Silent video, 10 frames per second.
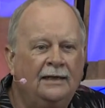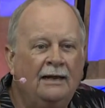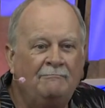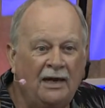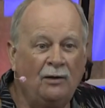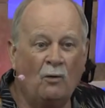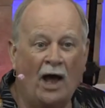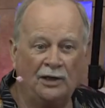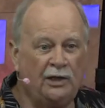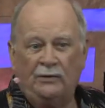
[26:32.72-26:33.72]

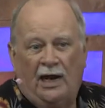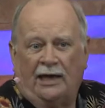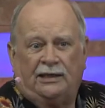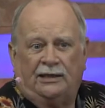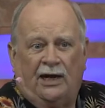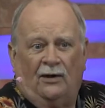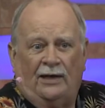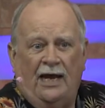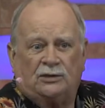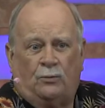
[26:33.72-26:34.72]
Meanwhile, you and I could care
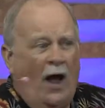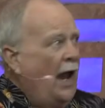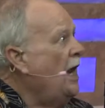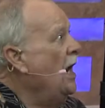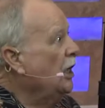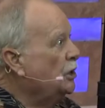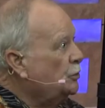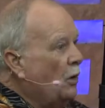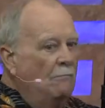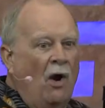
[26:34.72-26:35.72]
less. Why?
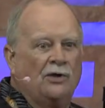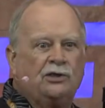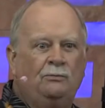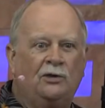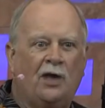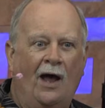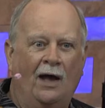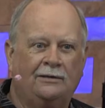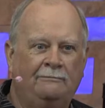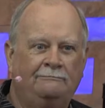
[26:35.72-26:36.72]
Because we're marching with God.